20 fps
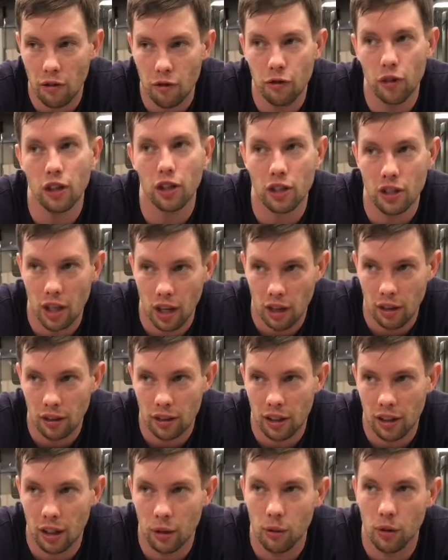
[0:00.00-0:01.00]
finished
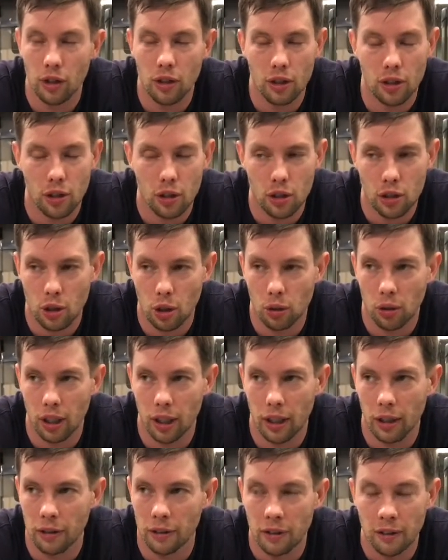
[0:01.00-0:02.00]
out and I wanted to just show
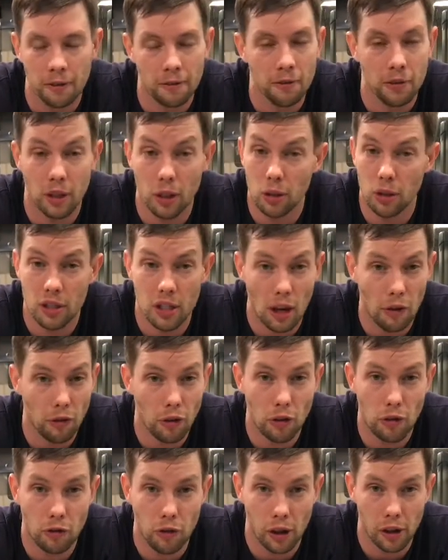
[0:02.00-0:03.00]
like there's
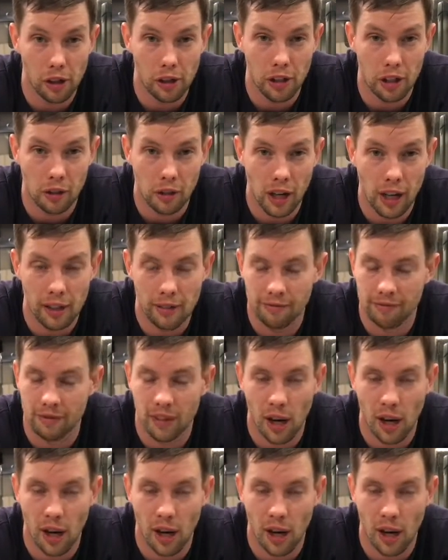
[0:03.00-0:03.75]
definitely failure there, right?